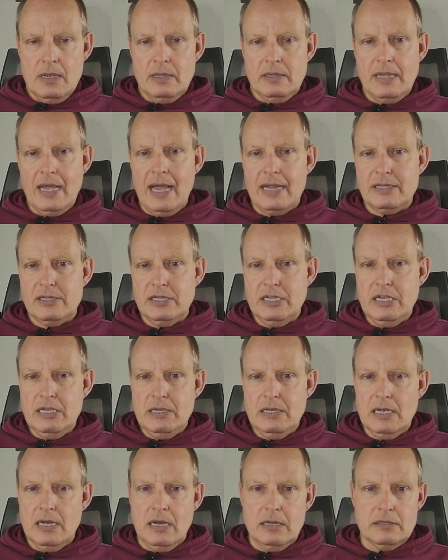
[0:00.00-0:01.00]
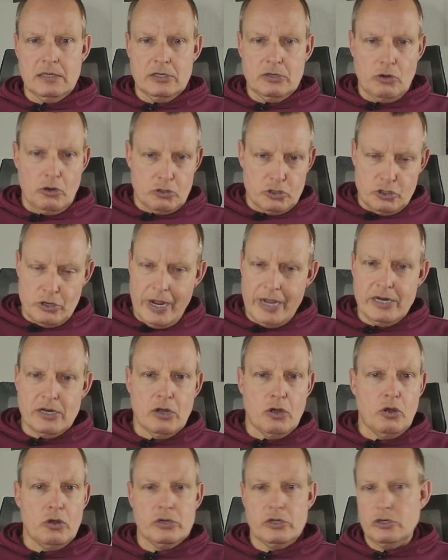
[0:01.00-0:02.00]
that the dog
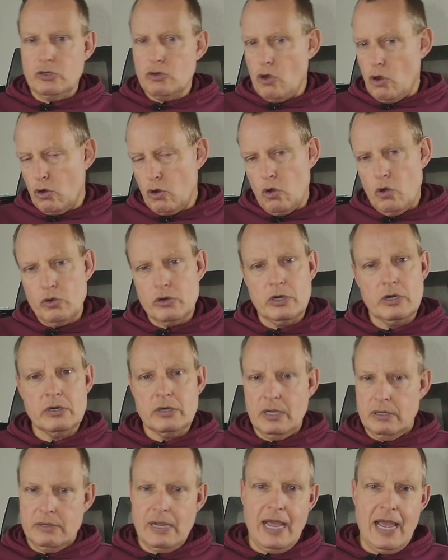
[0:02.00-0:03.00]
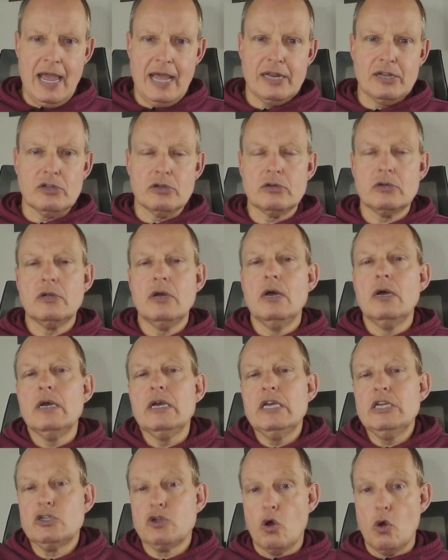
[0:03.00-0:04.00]
trainer or the dog owner, the handler,
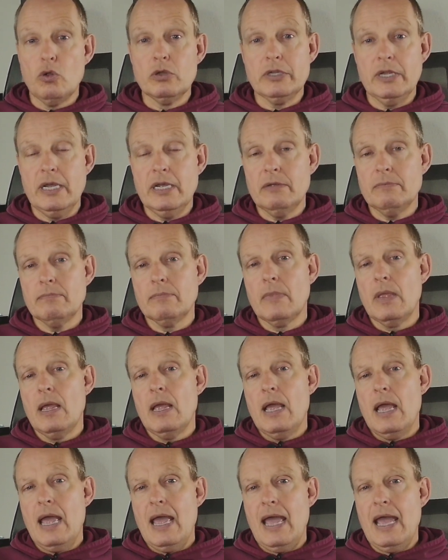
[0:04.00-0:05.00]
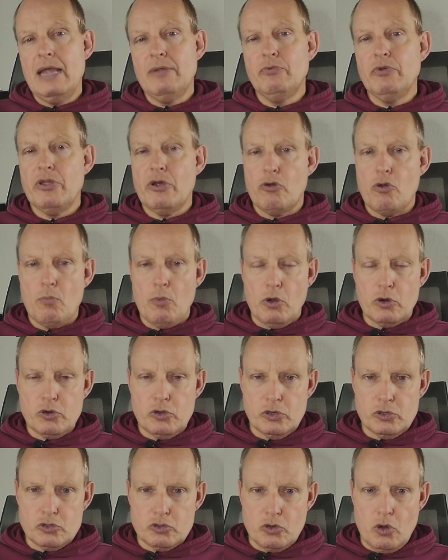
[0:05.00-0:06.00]
is holding, and with a remote
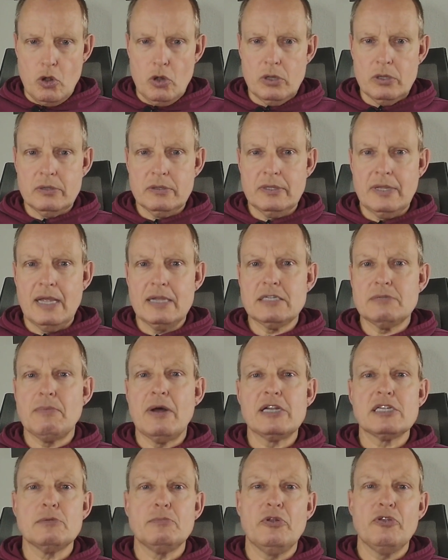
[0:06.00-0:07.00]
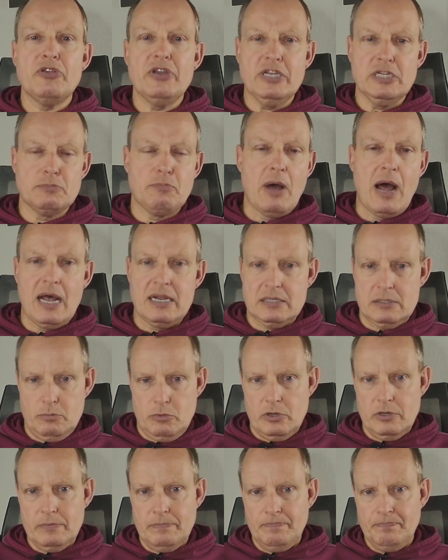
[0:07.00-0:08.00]
control there's multiple things
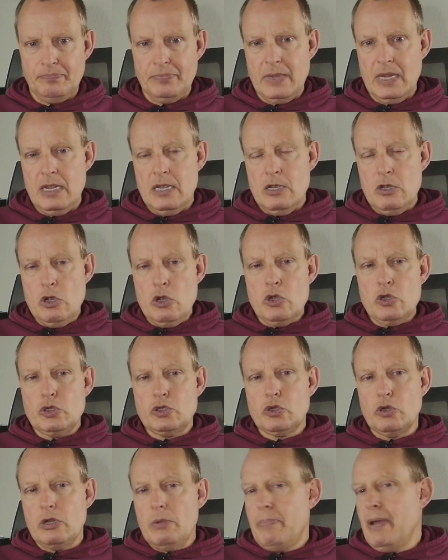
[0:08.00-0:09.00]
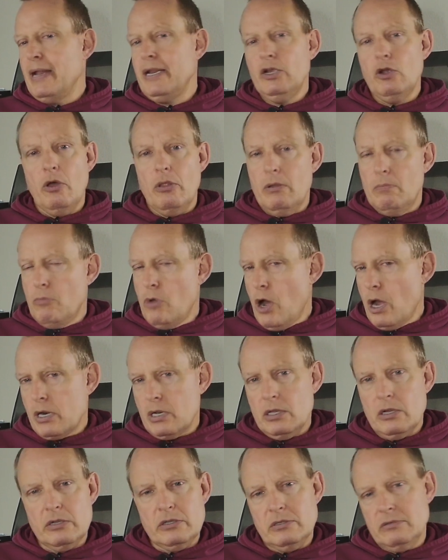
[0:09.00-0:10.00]
possible. So depending on the
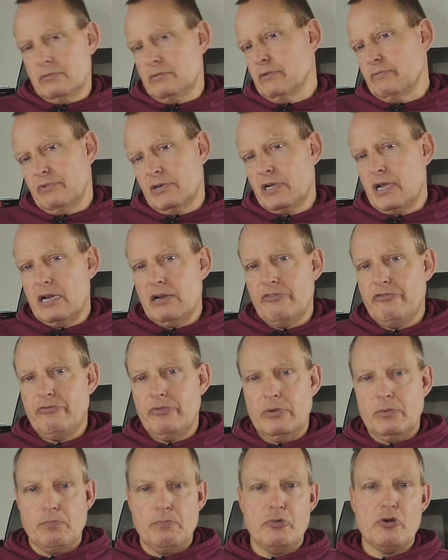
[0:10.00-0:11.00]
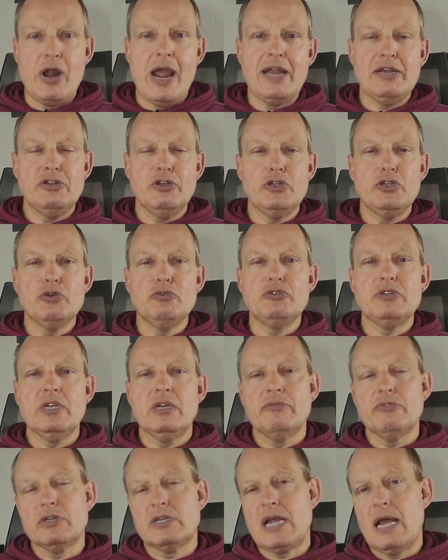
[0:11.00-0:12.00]
model and what kind of brand you're
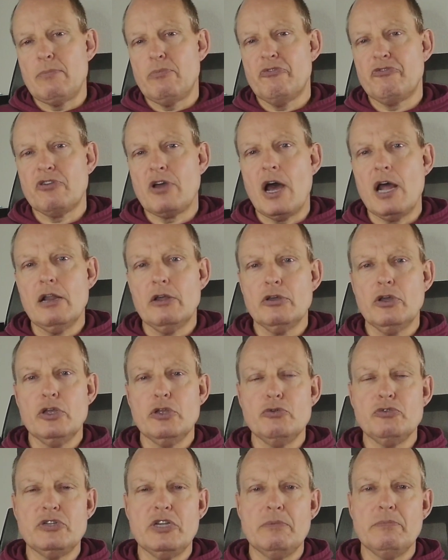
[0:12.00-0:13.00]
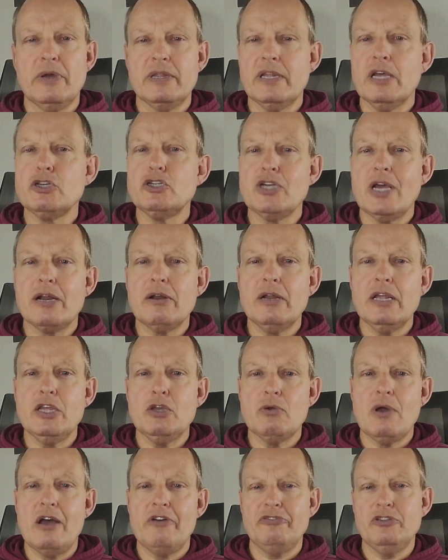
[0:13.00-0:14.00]
using, what type of collar you're using, but there generally
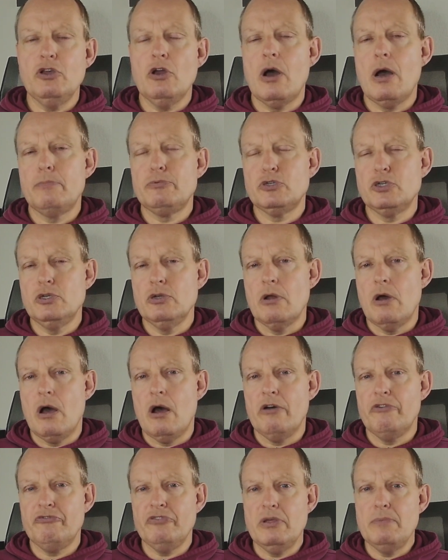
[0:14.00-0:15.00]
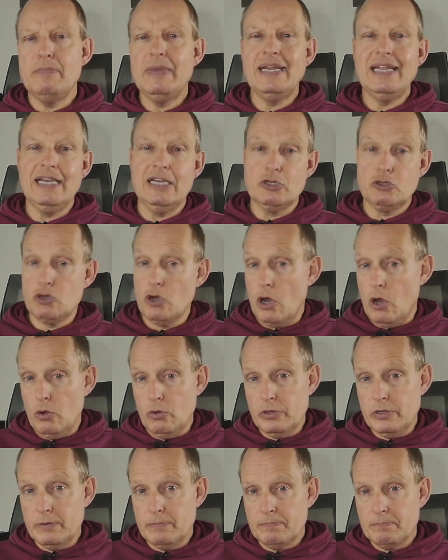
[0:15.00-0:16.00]
you have the option of emitting a
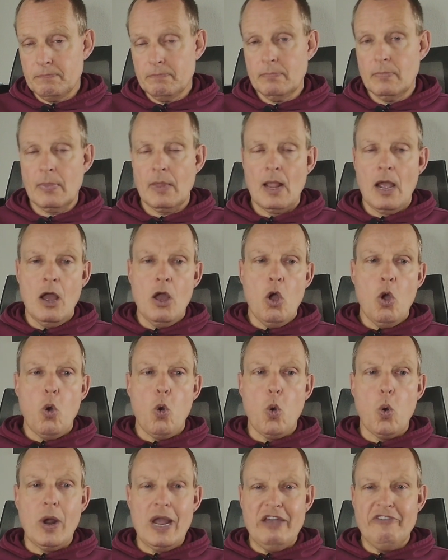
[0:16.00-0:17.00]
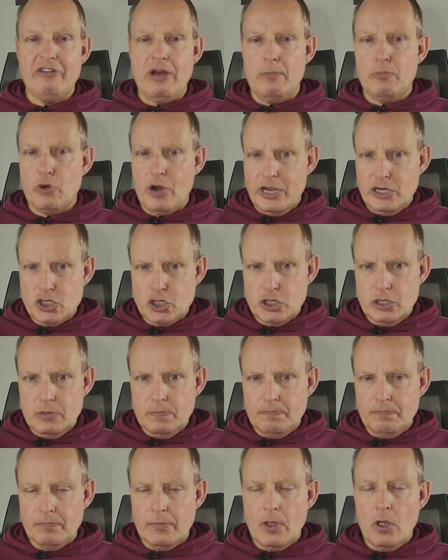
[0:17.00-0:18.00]
tone or a
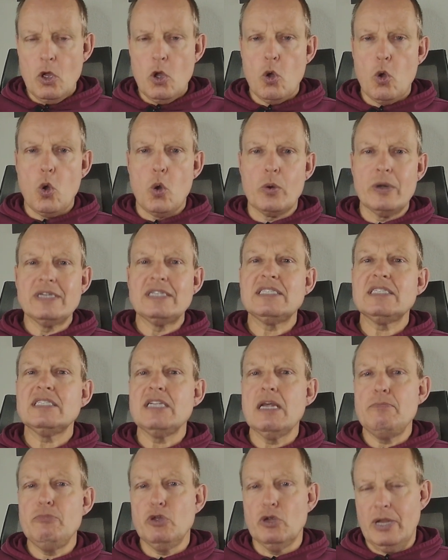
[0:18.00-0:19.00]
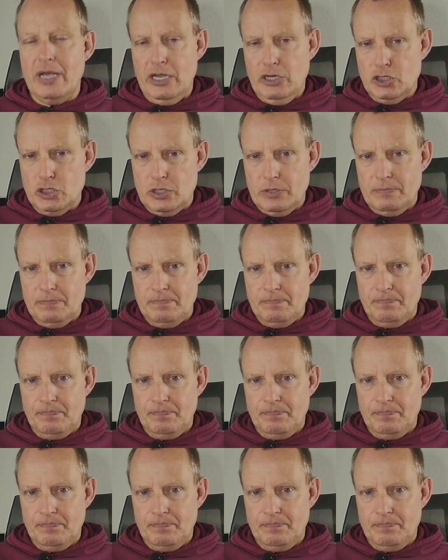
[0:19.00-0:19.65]
vibration or a stimulation,